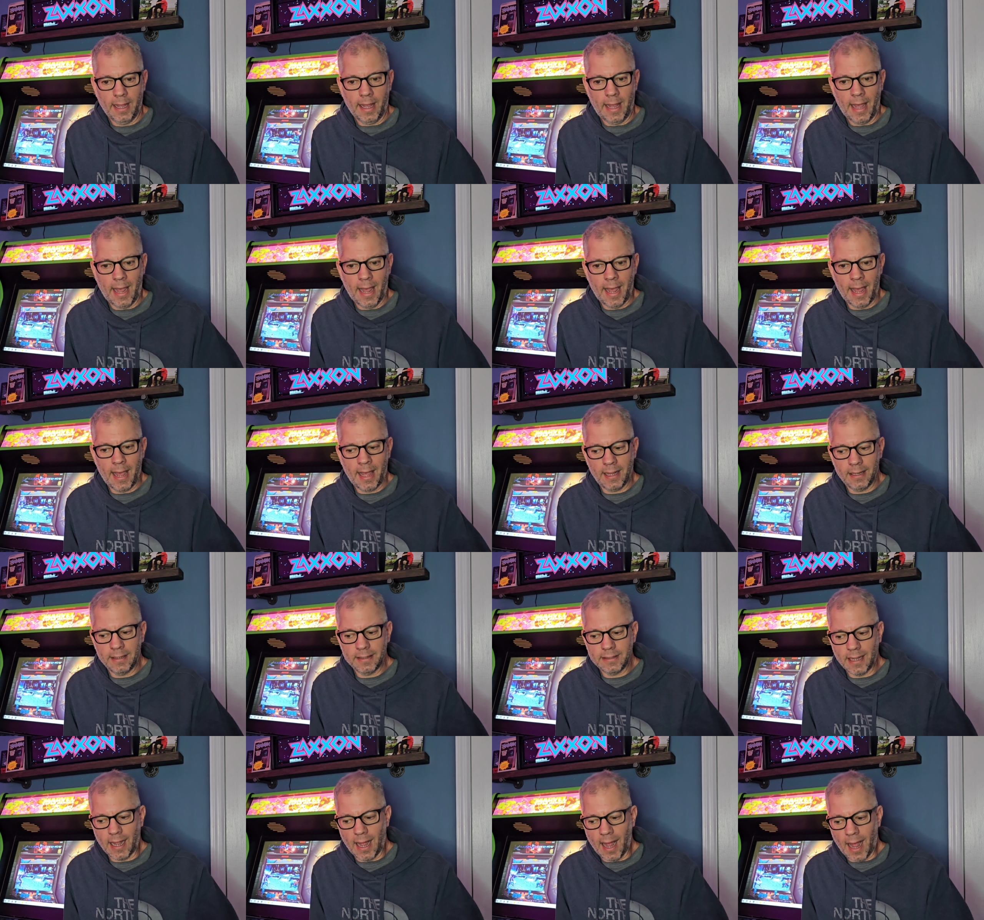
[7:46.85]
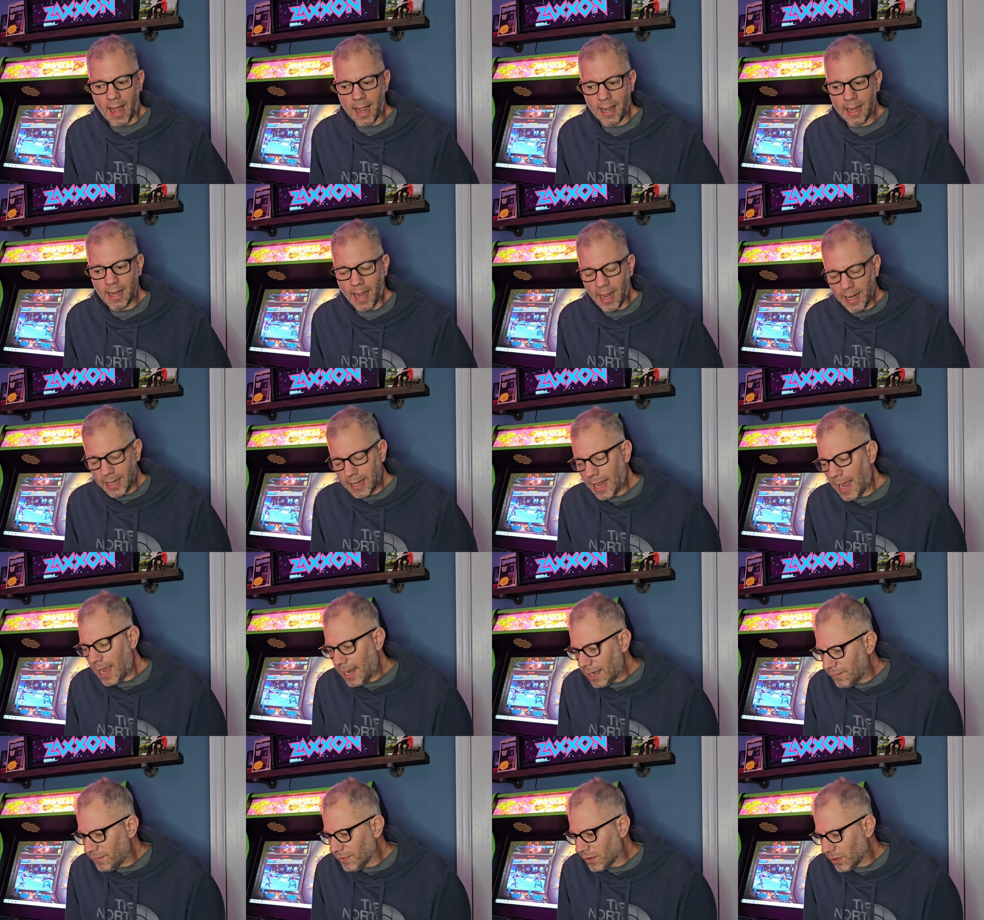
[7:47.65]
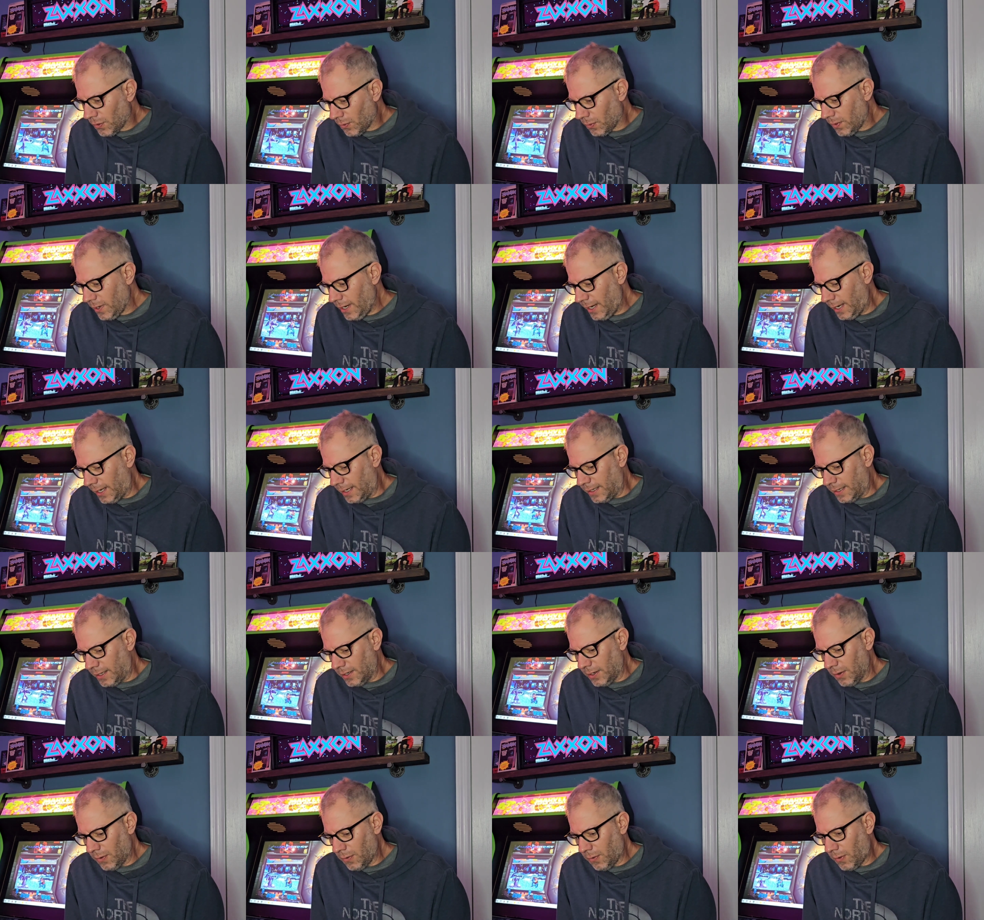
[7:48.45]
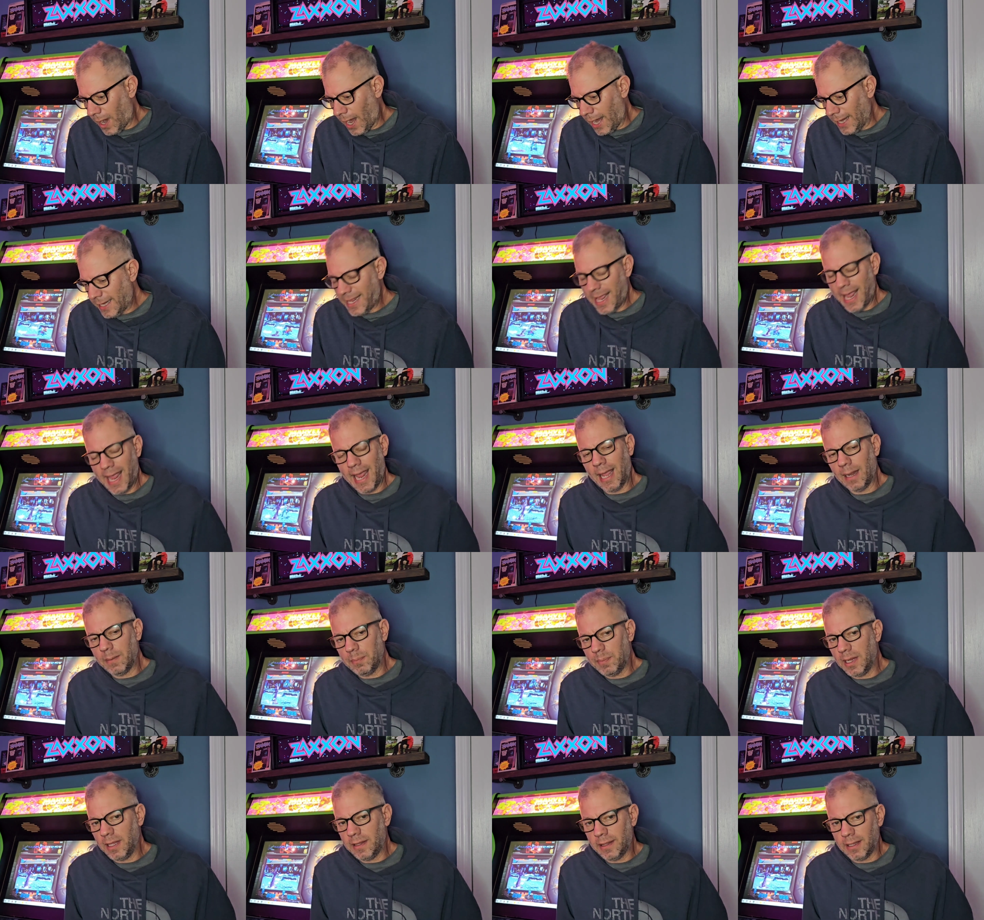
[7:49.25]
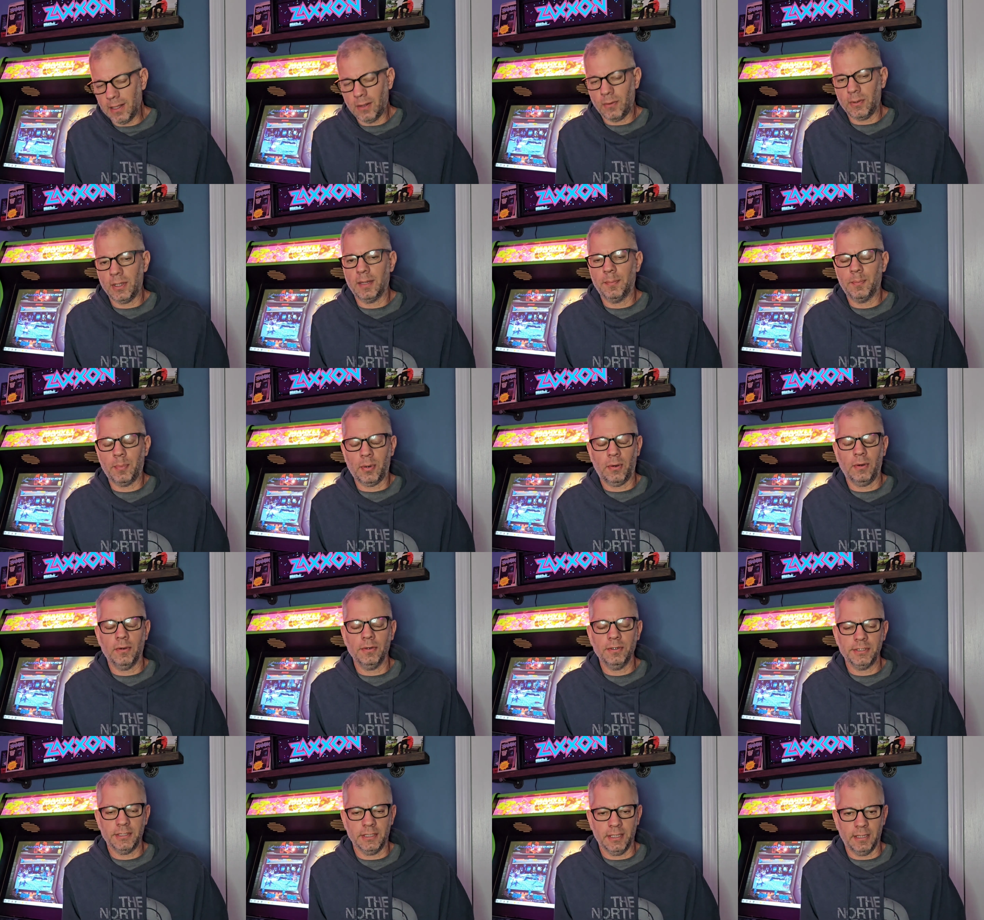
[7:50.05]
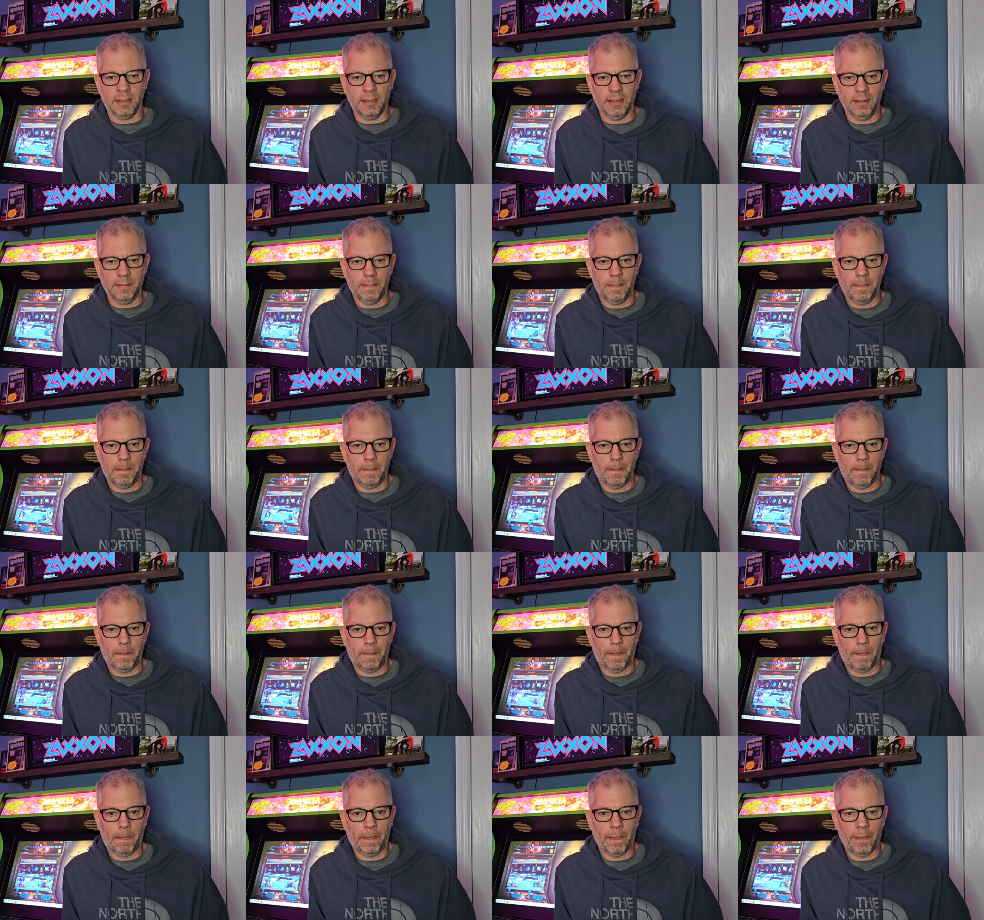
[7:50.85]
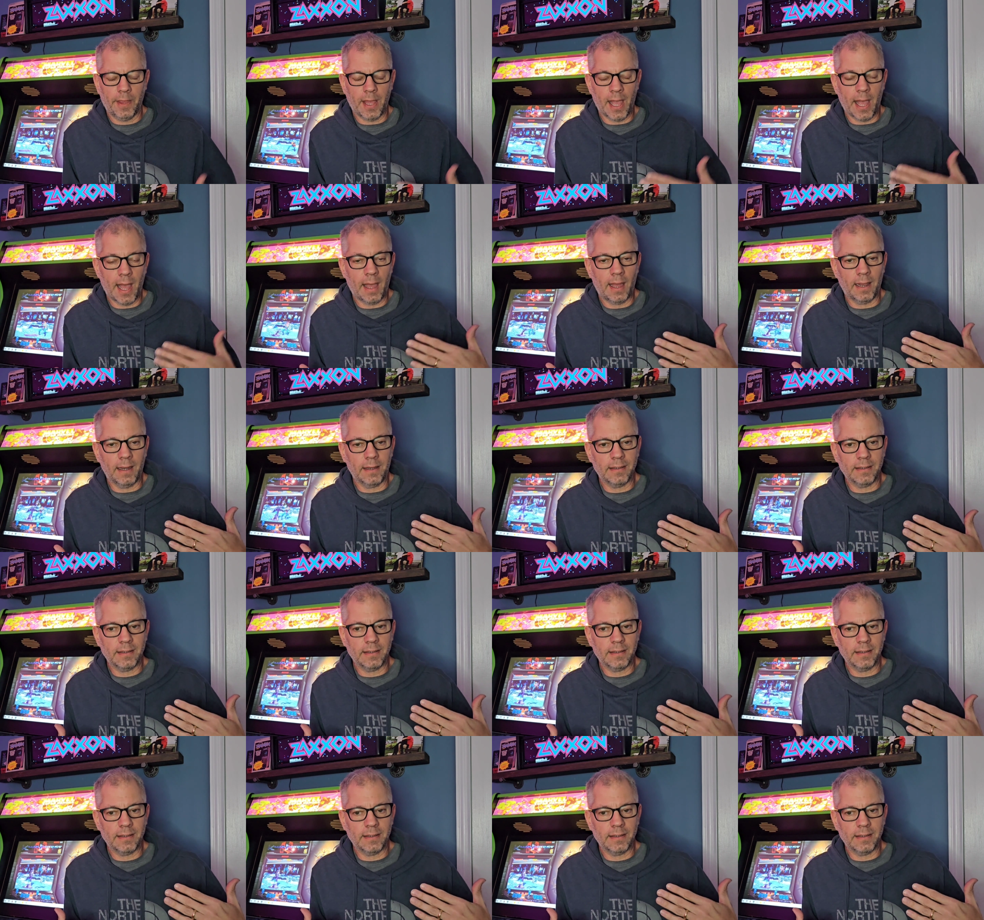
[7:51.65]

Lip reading: And I kind of agreed. I can't be the only person that